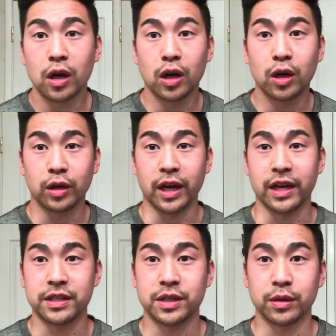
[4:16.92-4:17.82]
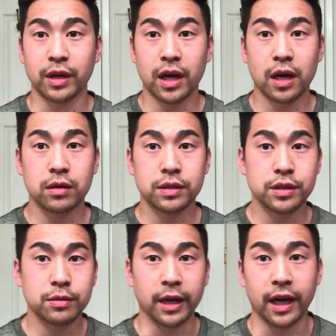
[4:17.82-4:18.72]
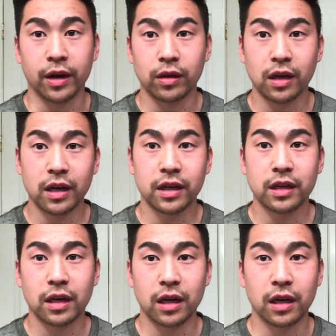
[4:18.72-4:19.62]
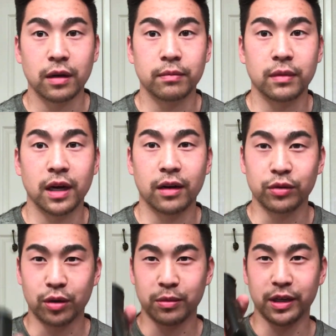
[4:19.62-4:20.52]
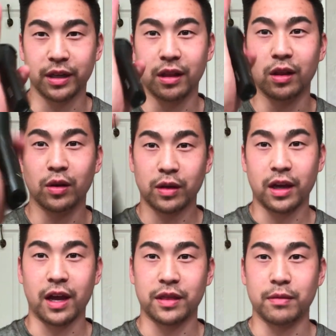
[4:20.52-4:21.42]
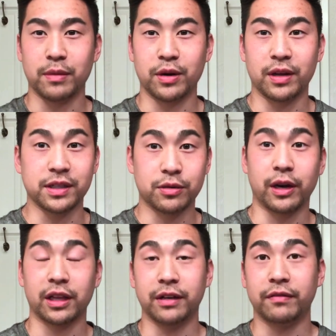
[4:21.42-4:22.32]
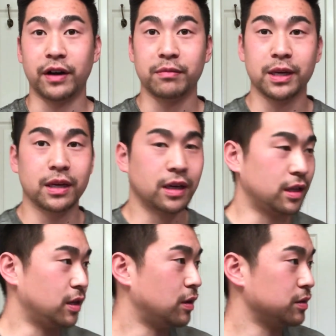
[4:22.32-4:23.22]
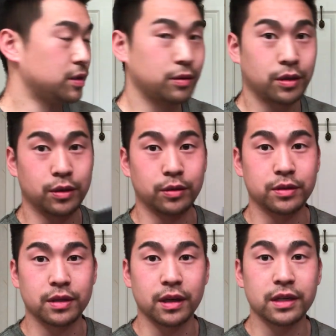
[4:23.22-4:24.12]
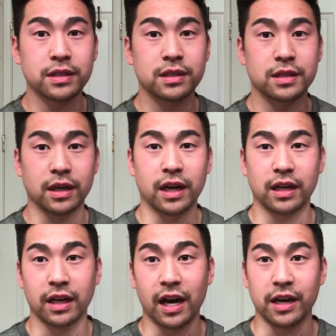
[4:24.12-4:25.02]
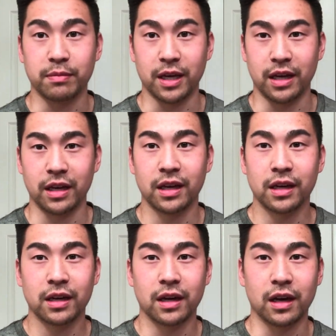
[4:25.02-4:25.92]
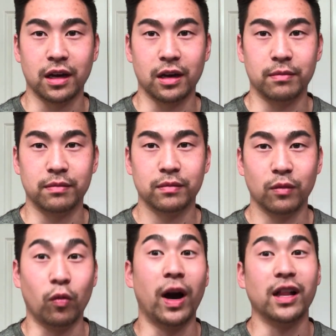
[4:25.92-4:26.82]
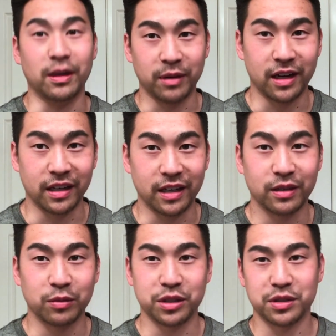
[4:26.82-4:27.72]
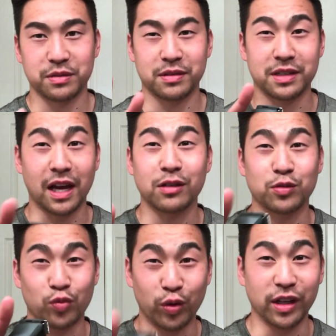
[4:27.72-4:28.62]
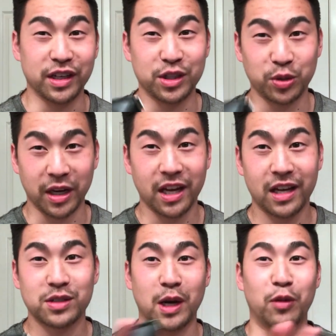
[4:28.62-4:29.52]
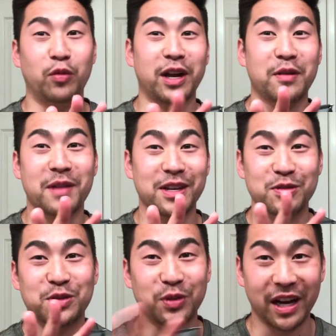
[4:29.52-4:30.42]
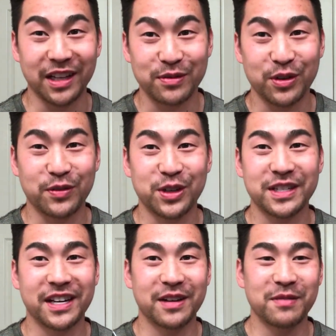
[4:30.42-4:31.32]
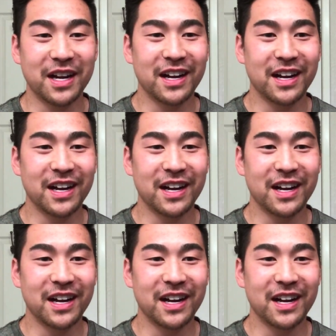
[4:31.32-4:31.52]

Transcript: Okay, so now to do my hairline, I'll normally look at the mirror that's directly in front of me, and then also use this to kind of guide me while I'm cutting it, which sounds really tricky, so I don't recommend you try this for your first time.